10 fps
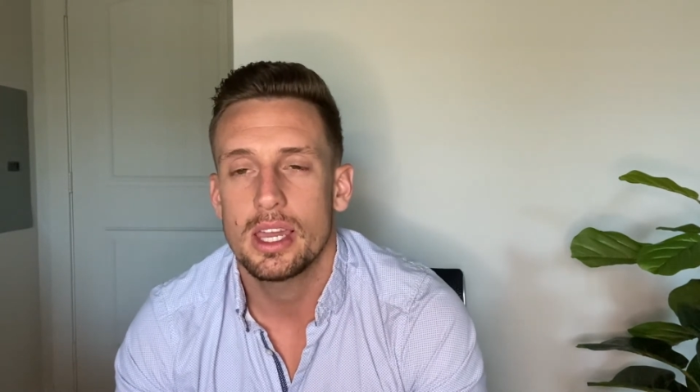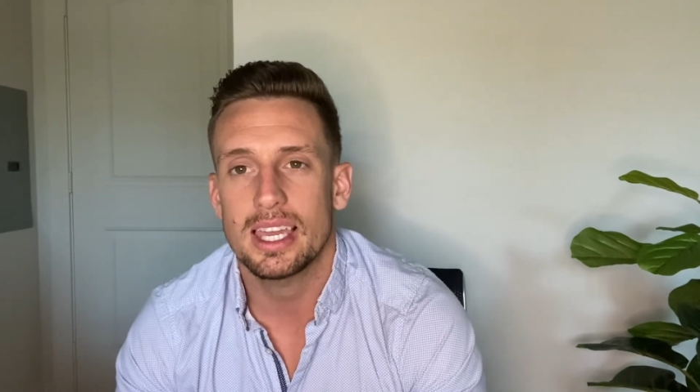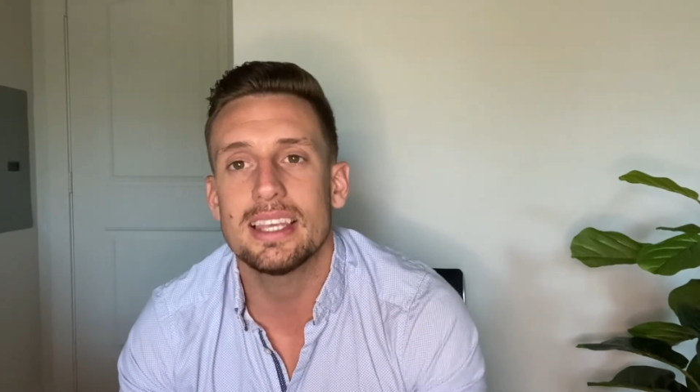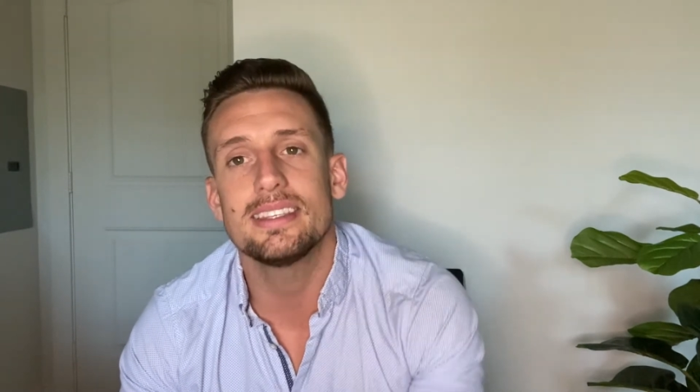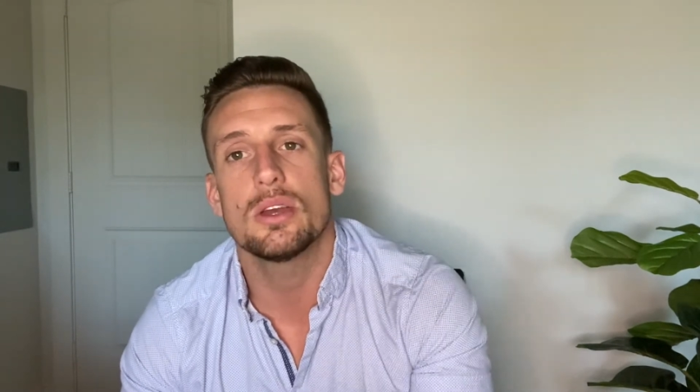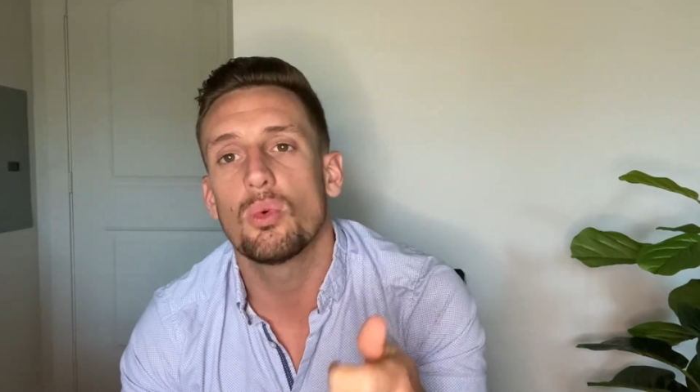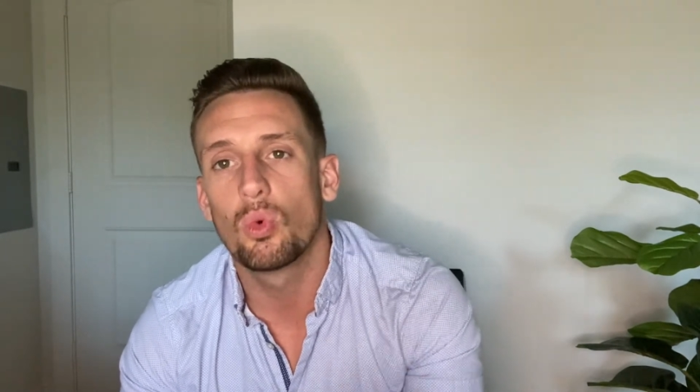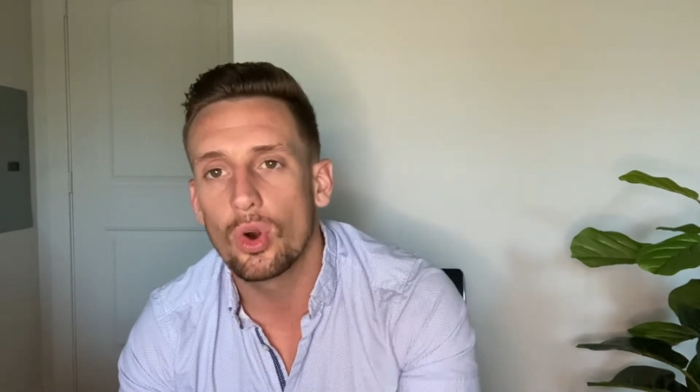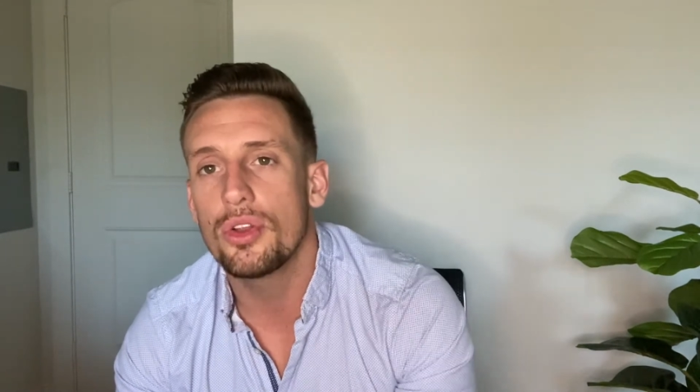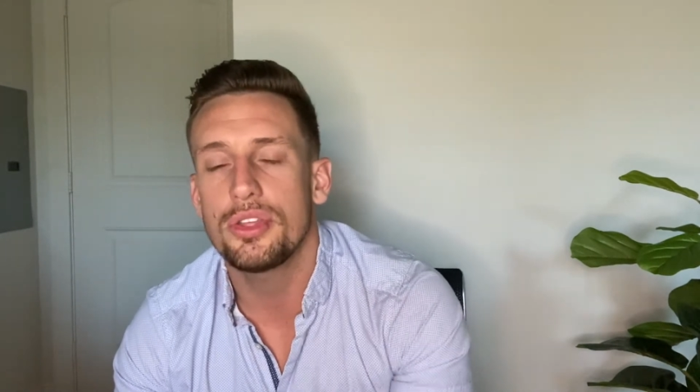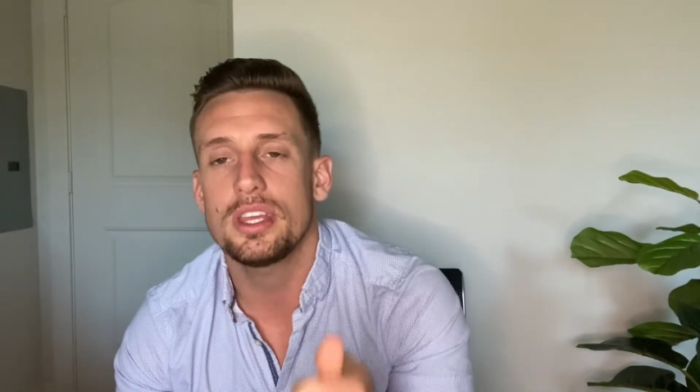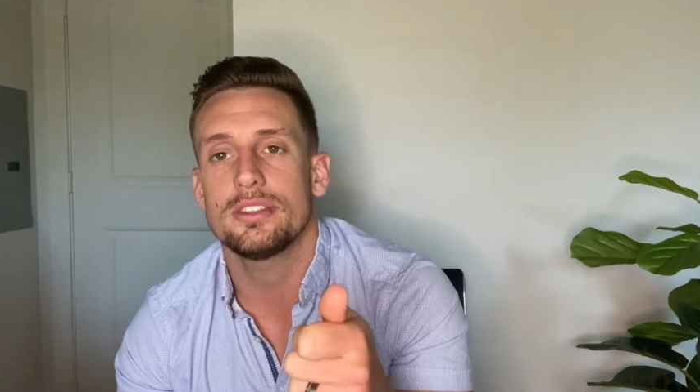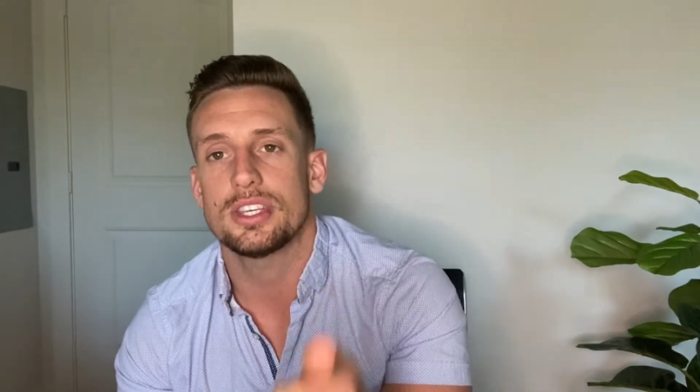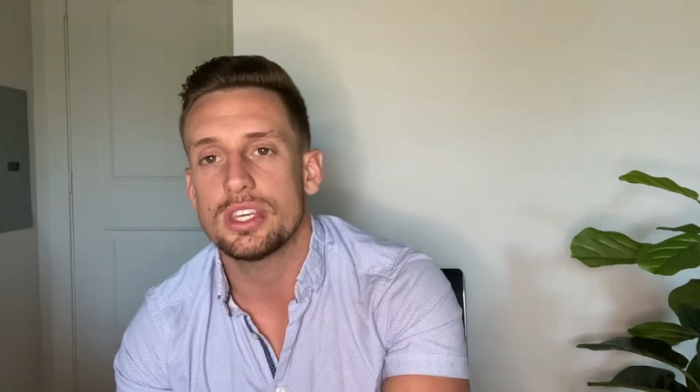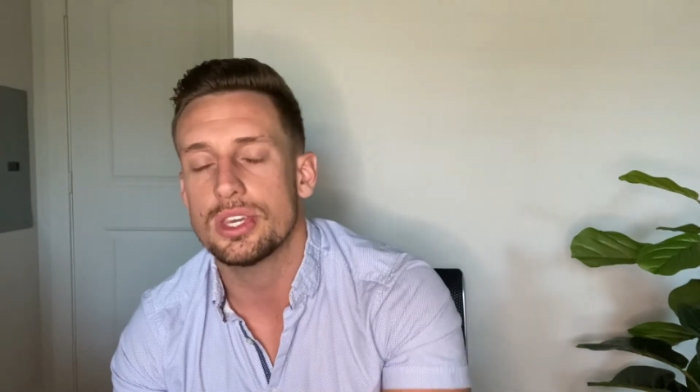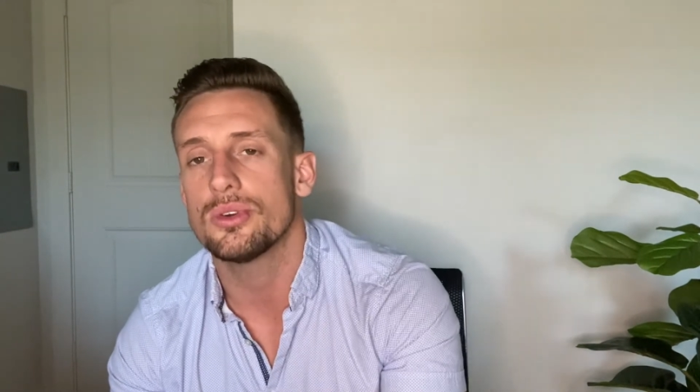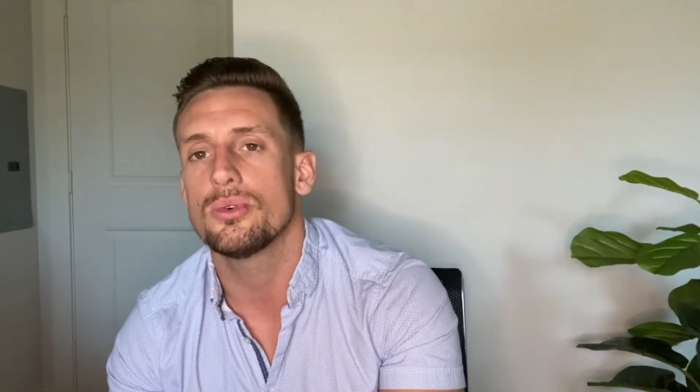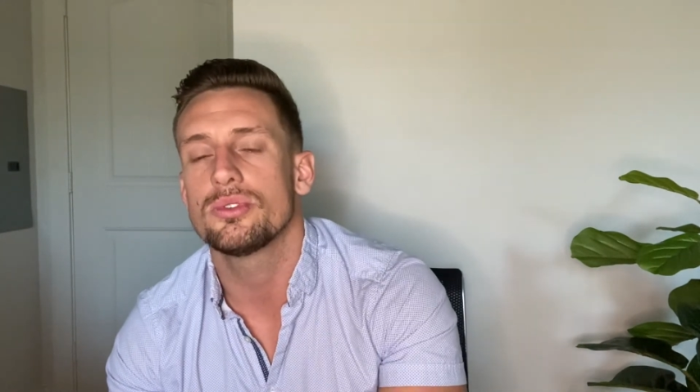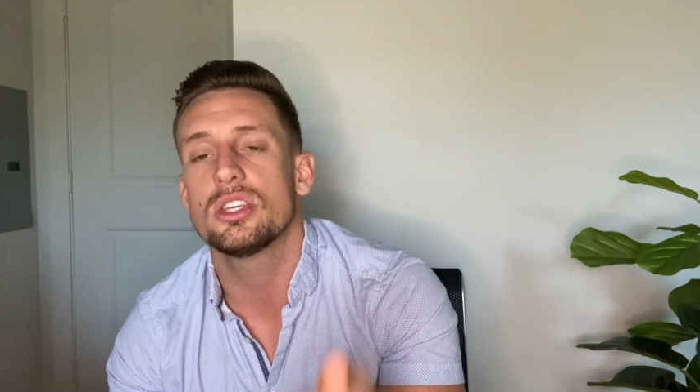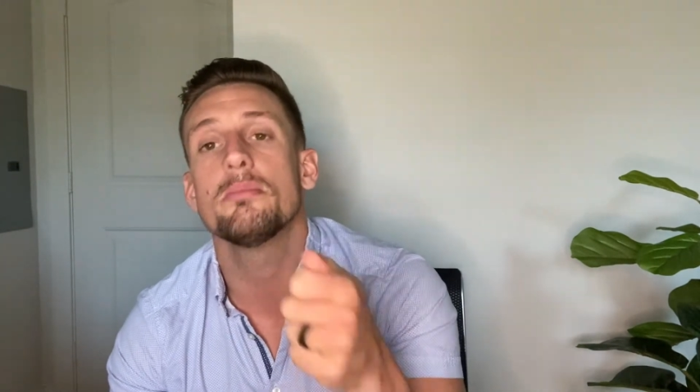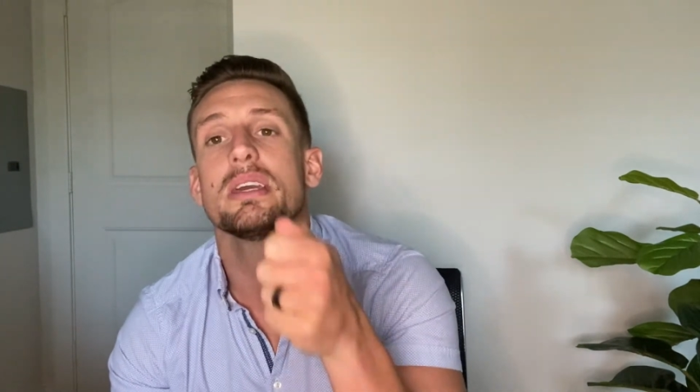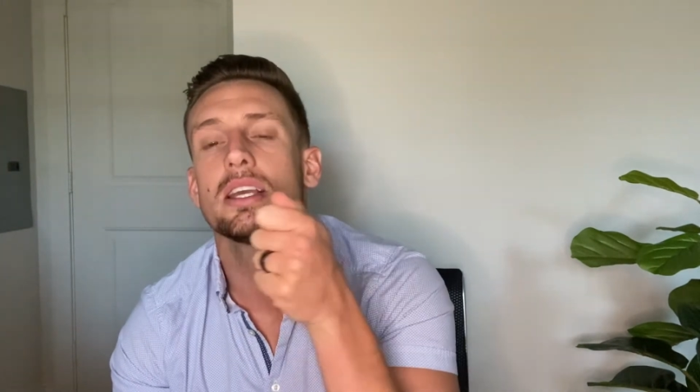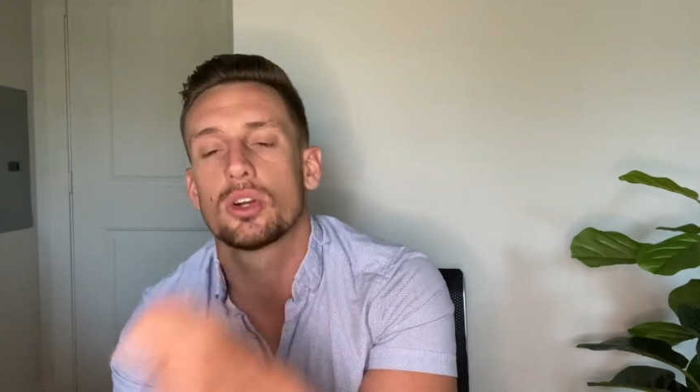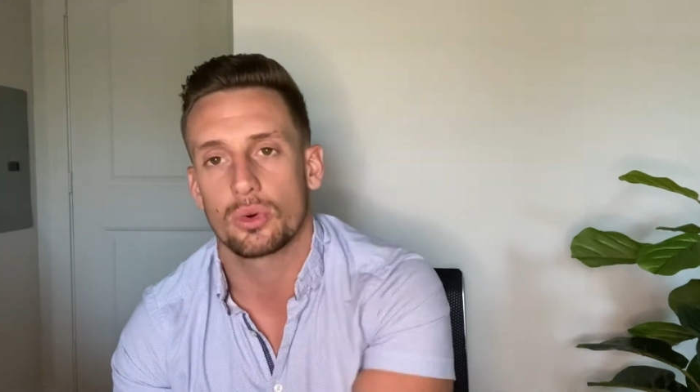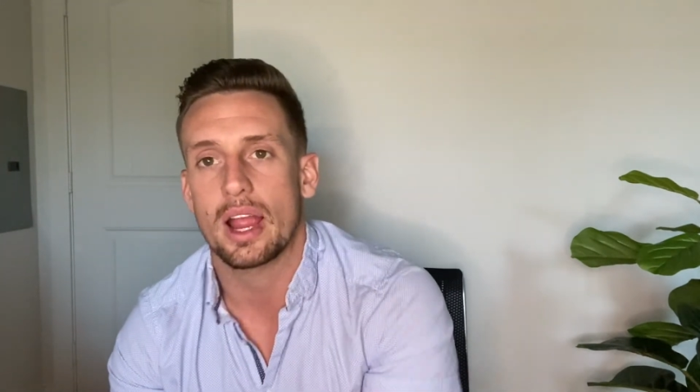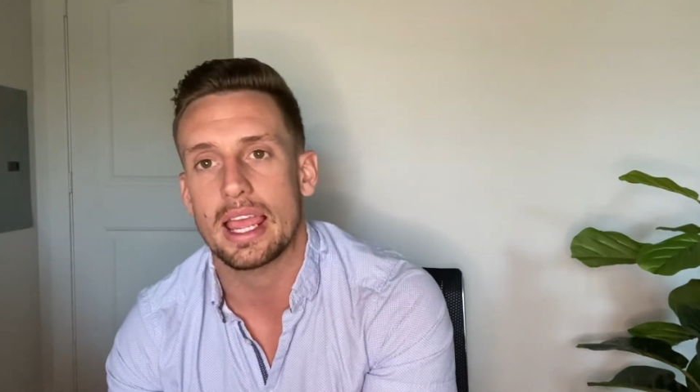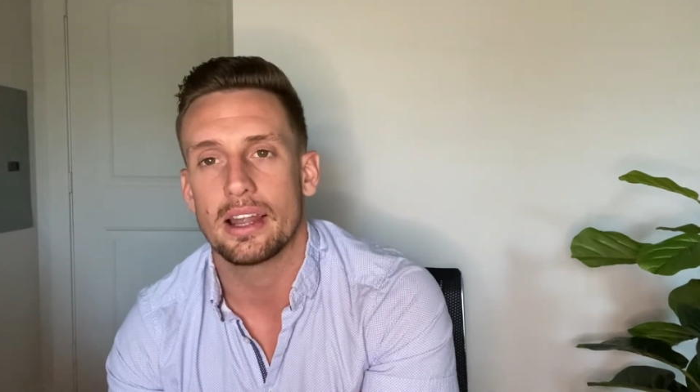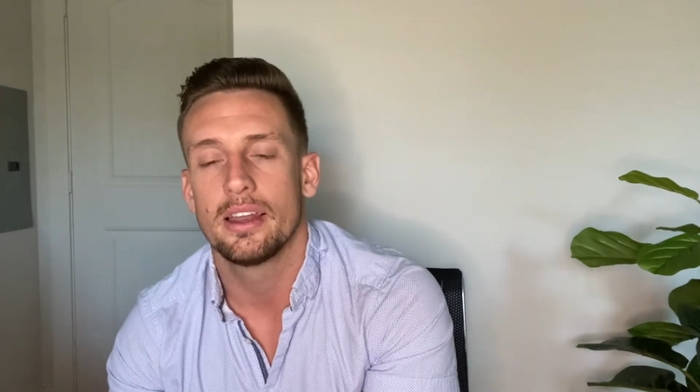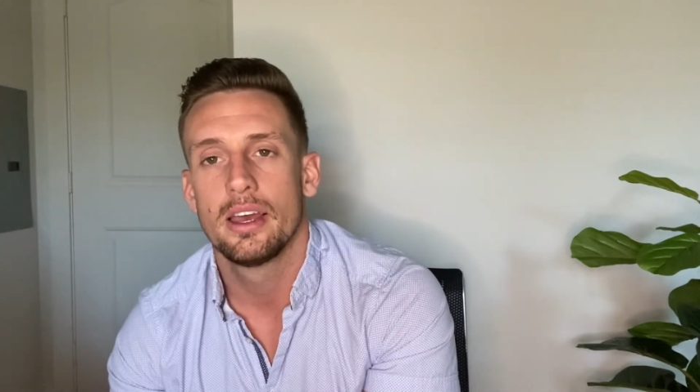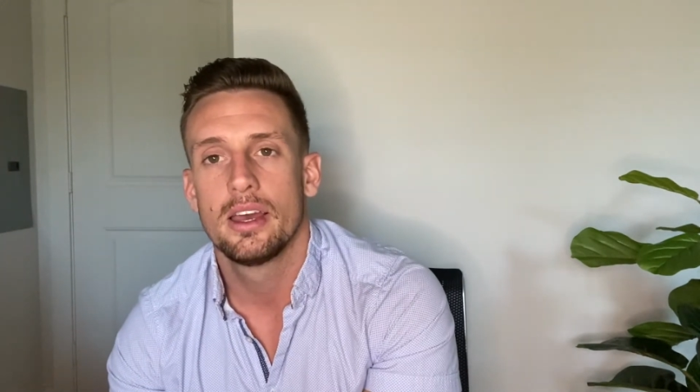Is it worth it to you to be great?